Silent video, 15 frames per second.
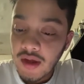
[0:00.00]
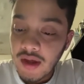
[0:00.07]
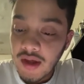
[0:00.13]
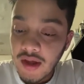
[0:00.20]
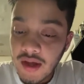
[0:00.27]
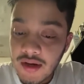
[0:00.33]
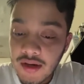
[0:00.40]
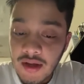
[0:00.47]

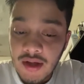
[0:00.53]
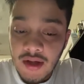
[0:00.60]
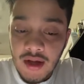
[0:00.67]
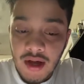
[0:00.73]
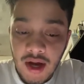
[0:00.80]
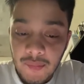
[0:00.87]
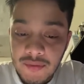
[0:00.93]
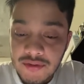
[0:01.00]
And
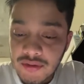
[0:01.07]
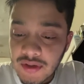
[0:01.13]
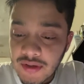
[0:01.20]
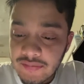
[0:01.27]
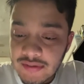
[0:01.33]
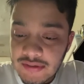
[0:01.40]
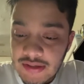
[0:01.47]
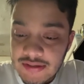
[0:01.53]
I'm also
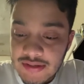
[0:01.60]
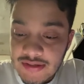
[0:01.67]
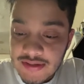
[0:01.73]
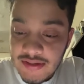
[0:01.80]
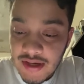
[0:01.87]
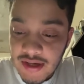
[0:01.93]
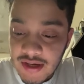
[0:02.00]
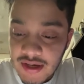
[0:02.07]
given that the
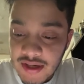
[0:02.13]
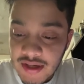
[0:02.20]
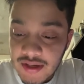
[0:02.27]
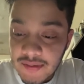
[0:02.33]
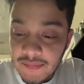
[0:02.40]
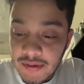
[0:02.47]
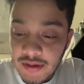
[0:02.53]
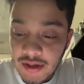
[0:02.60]

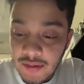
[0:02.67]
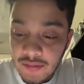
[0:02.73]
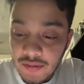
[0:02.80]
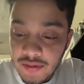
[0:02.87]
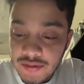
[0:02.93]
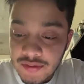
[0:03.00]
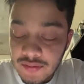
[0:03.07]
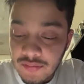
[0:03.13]
time, I'm
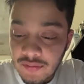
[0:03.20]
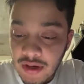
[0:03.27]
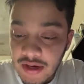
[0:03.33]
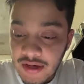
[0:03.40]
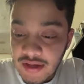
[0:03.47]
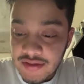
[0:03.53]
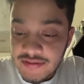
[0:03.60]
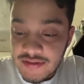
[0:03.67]
going to
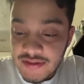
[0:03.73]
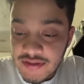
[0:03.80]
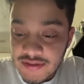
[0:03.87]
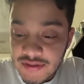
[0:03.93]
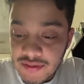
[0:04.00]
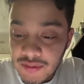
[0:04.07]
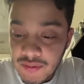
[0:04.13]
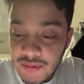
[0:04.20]
write it as
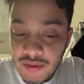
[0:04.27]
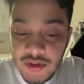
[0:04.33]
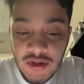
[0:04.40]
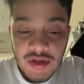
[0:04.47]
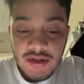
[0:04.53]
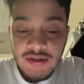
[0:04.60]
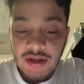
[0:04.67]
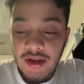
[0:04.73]
t2,
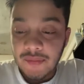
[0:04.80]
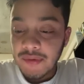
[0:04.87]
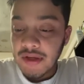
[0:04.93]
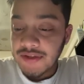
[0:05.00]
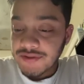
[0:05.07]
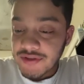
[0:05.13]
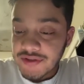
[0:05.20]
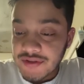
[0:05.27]
that I'm
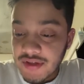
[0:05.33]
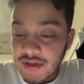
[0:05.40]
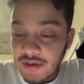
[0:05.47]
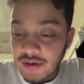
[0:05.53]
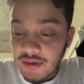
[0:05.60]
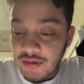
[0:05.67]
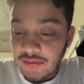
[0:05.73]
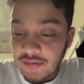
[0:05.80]
interested
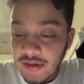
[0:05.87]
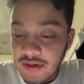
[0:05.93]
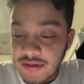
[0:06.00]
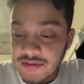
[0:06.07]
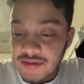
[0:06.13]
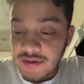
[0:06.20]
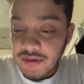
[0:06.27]
of is